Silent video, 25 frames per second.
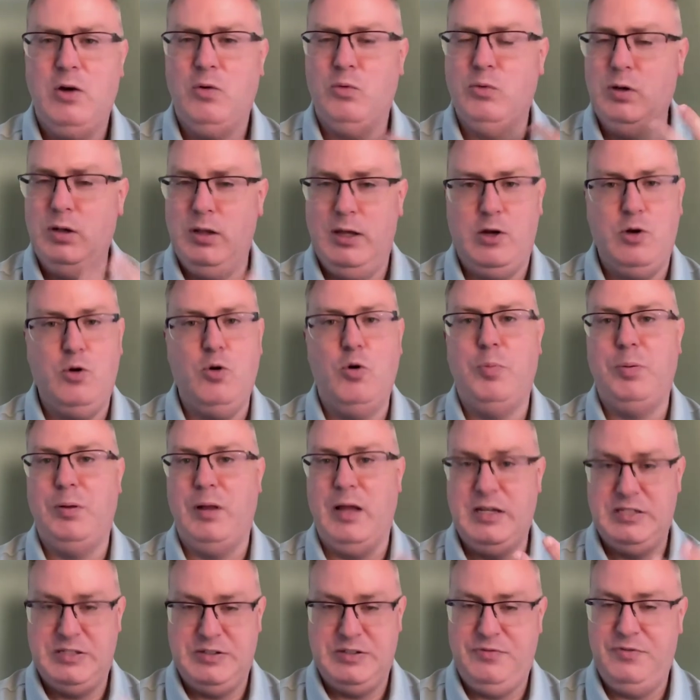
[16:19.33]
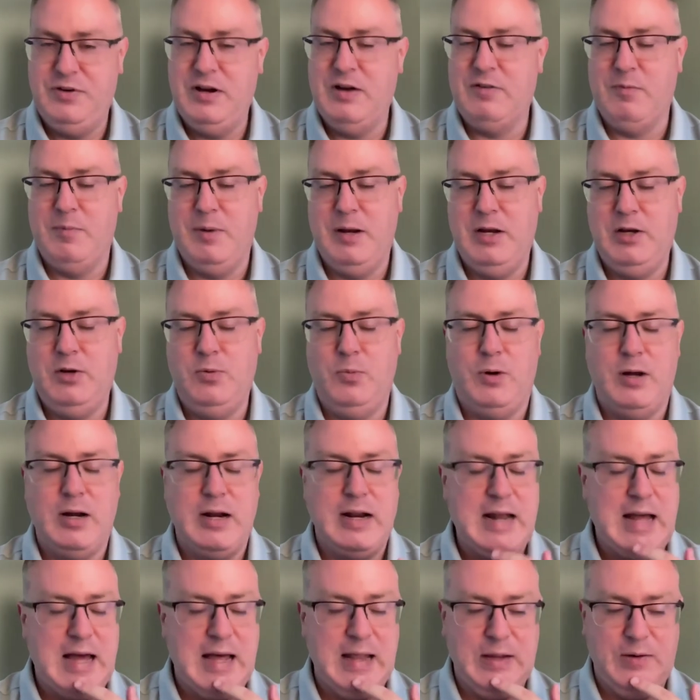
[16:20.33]
Really cool place. If you've never been into one,
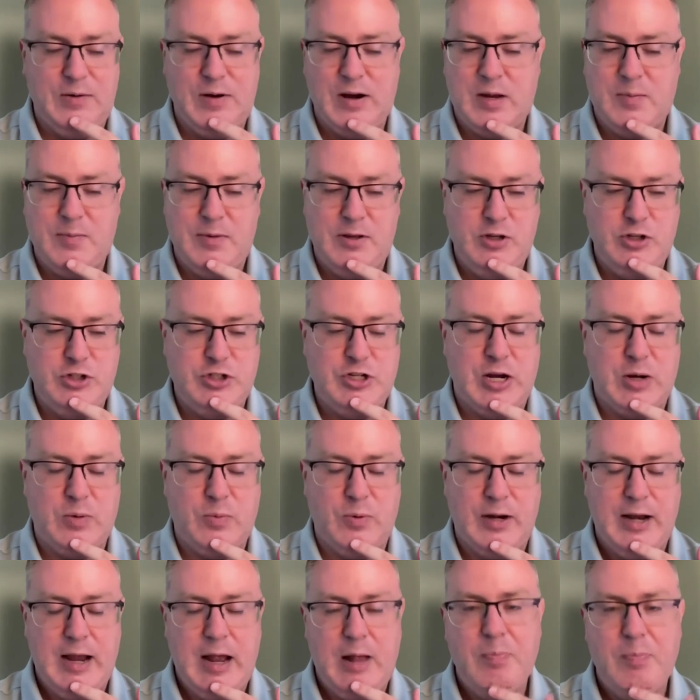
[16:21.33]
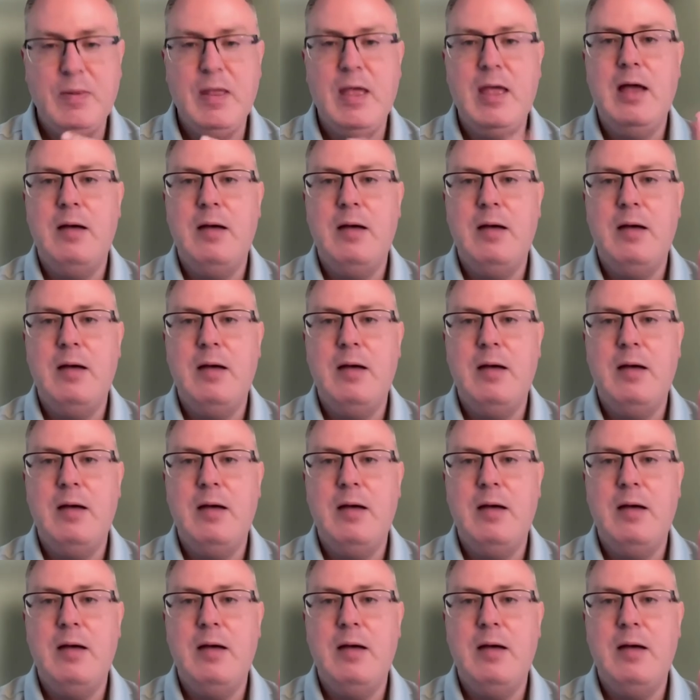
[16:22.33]
I'd highly recommend you check one out.